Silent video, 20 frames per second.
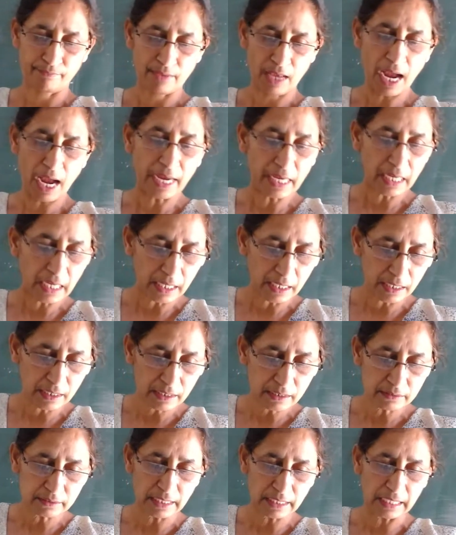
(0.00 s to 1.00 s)
I hear
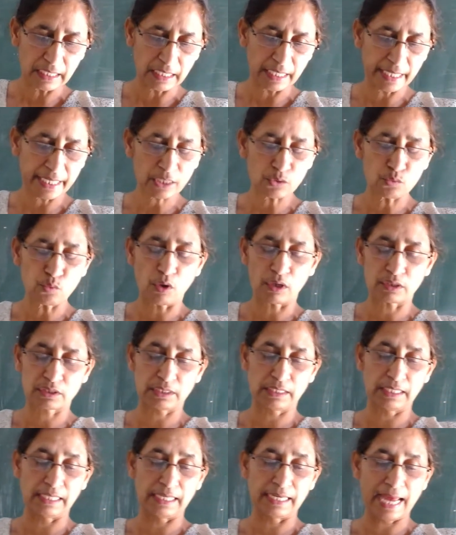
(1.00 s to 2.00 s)
the lake
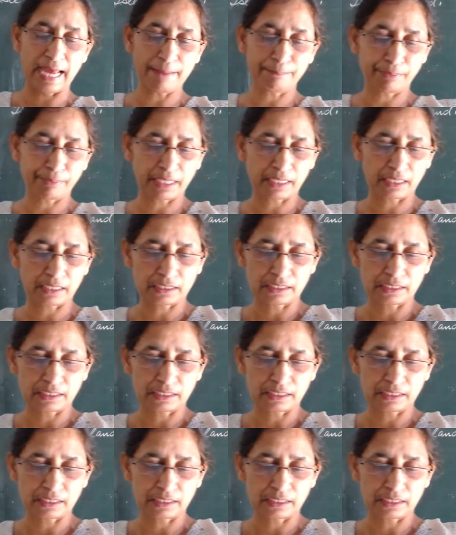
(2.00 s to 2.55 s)
water lapping